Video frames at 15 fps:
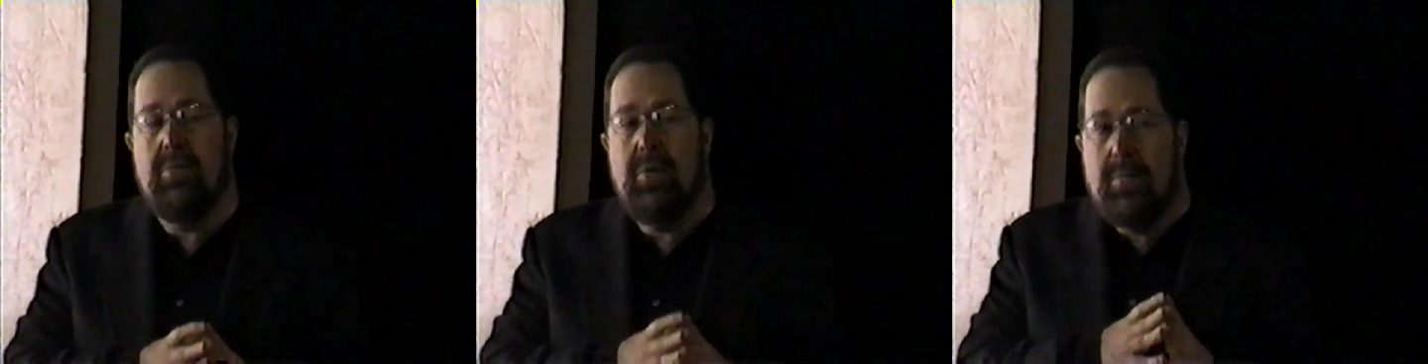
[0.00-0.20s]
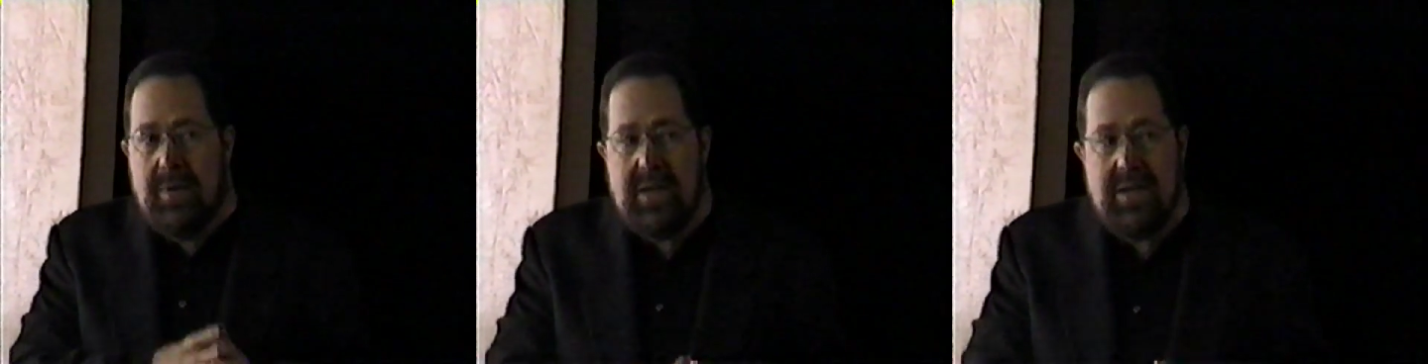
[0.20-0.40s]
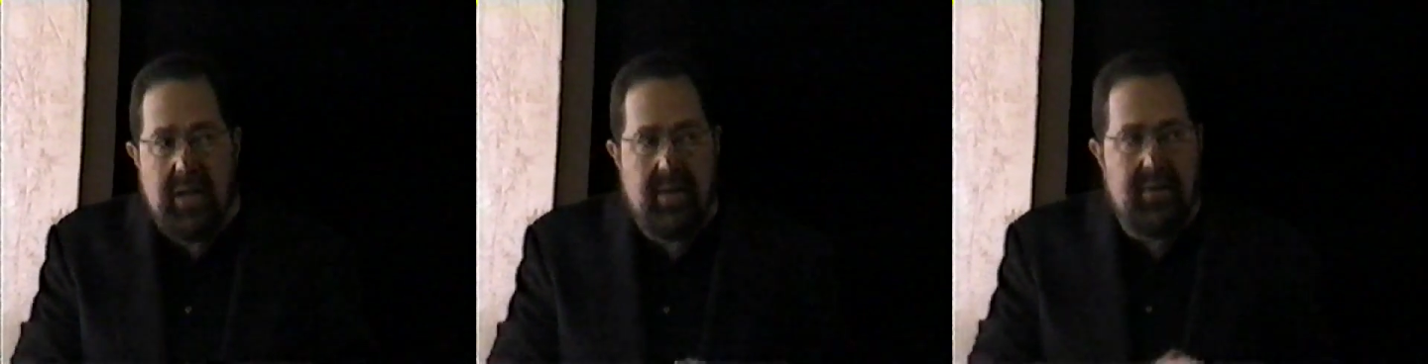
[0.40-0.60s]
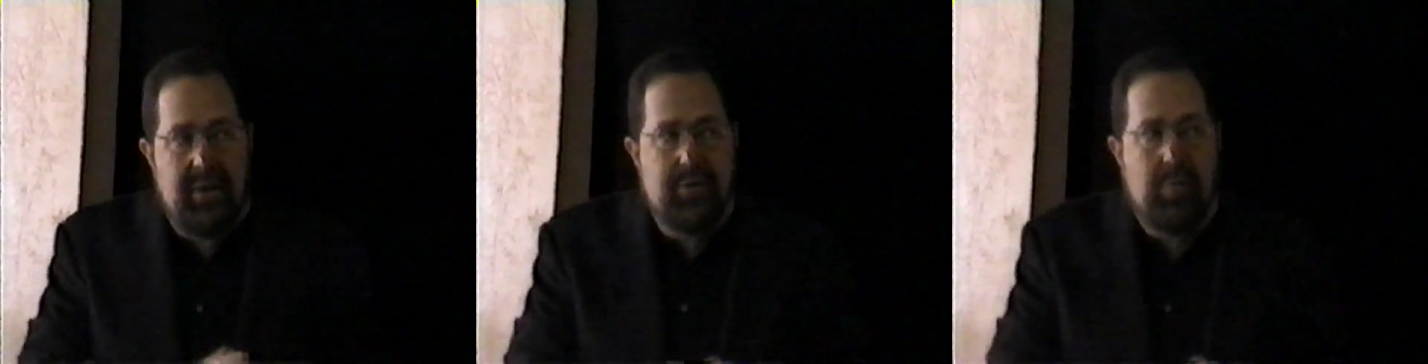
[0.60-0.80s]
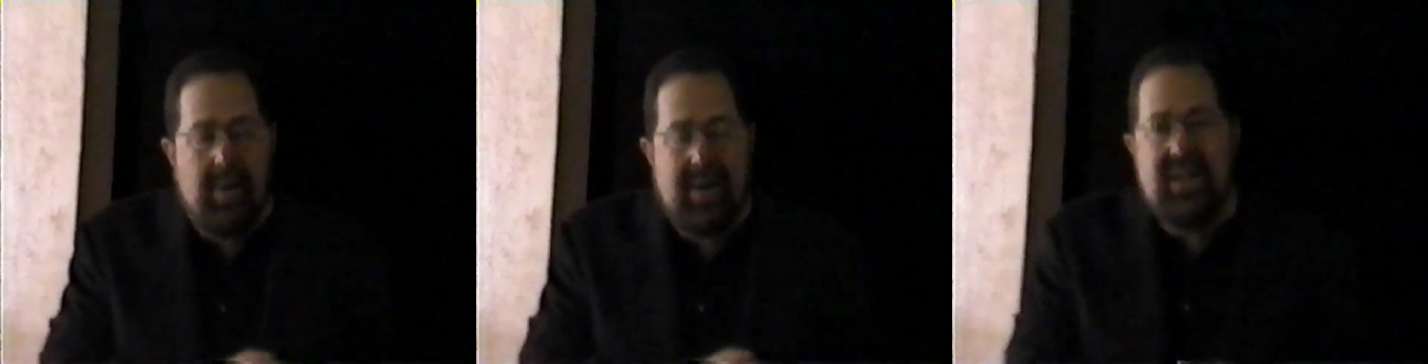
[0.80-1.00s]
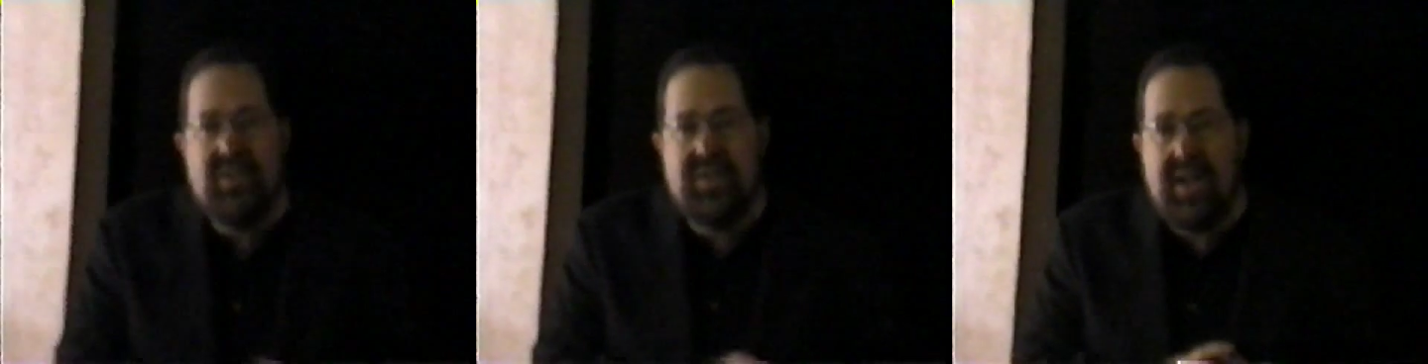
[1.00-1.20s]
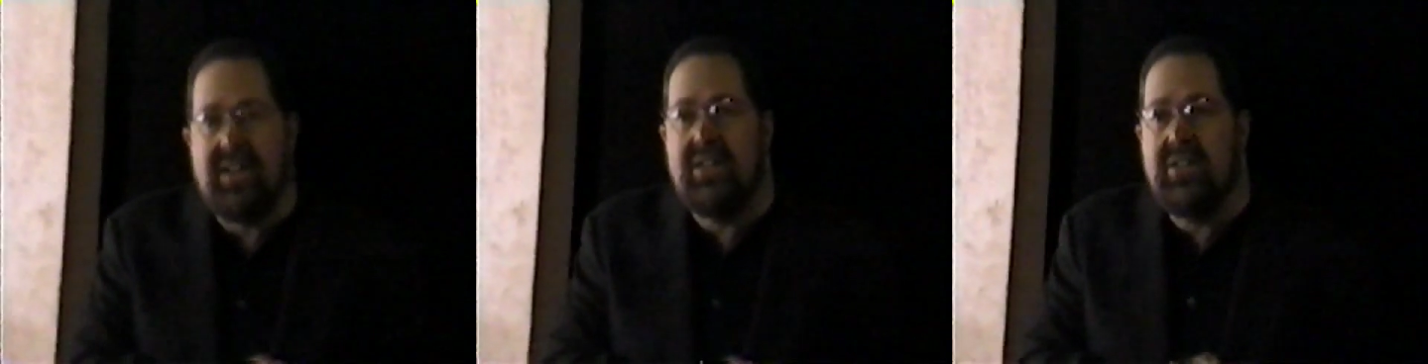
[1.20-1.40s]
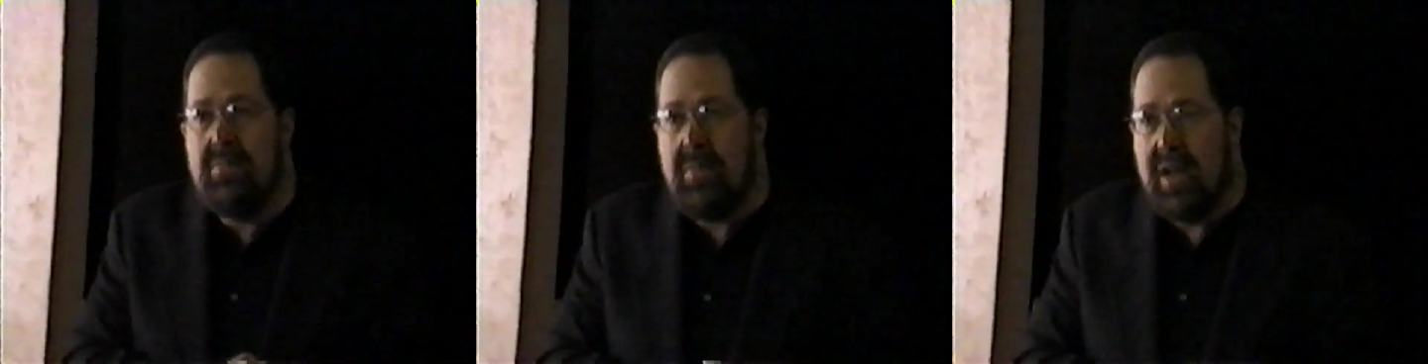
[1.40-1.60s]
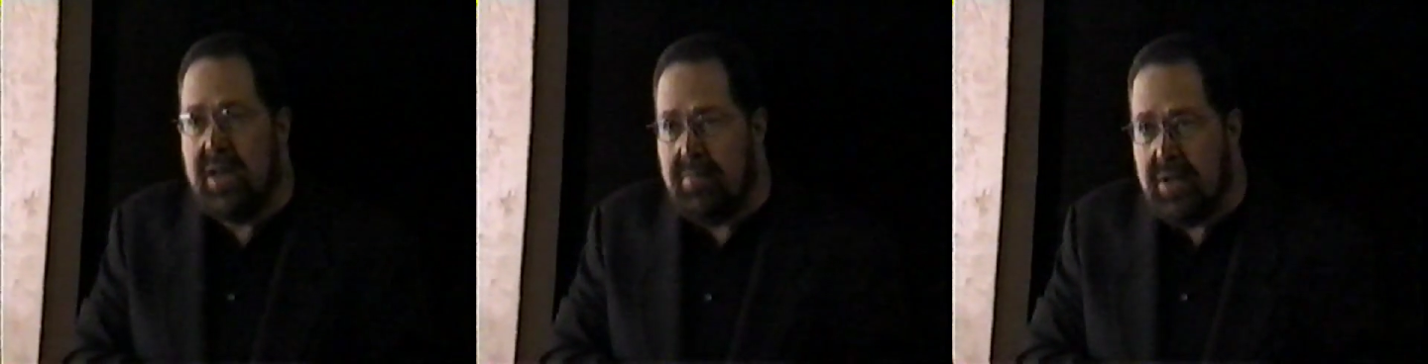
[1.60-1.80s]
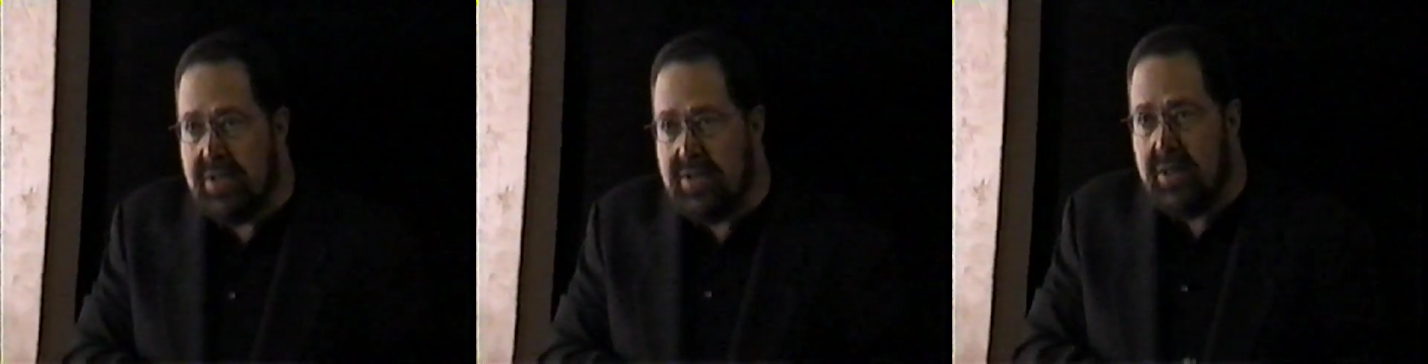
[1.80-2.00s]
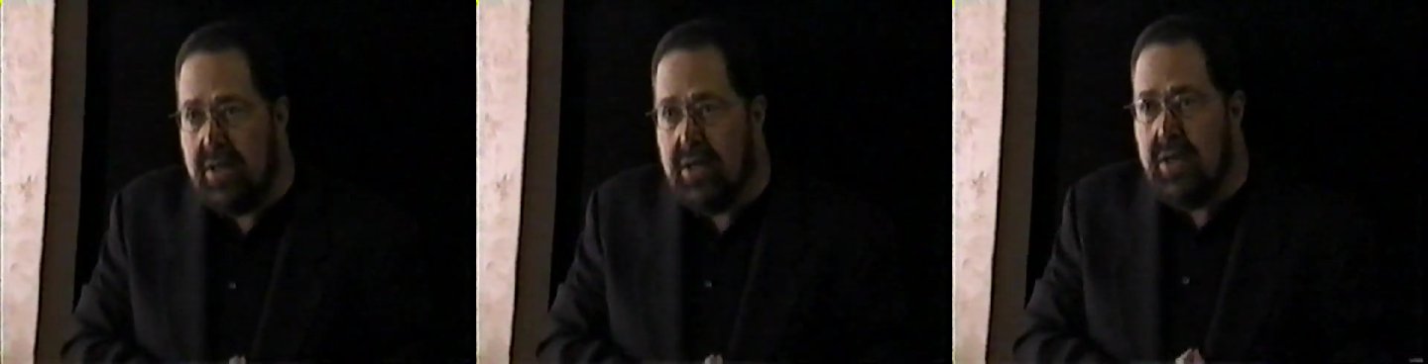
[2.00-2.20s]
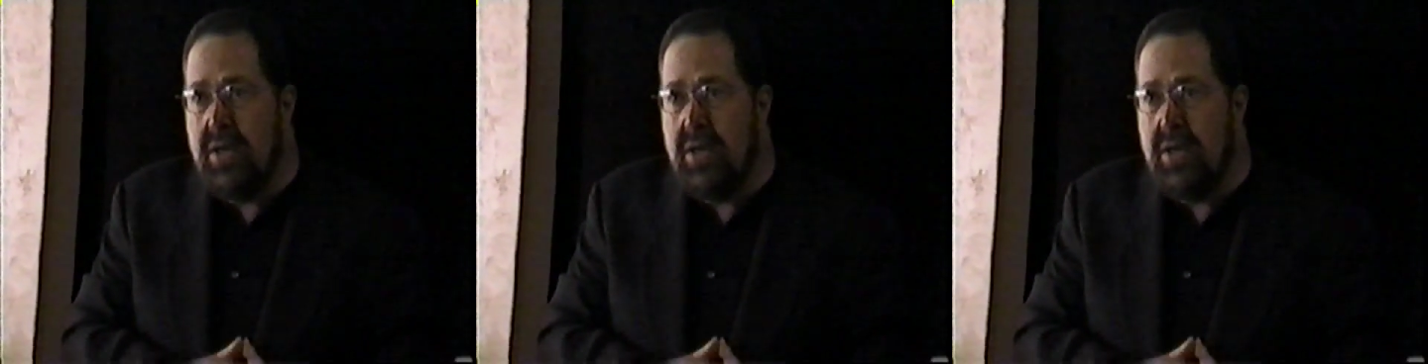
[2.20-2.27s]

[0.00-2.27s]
repeal of the 22nd Amendment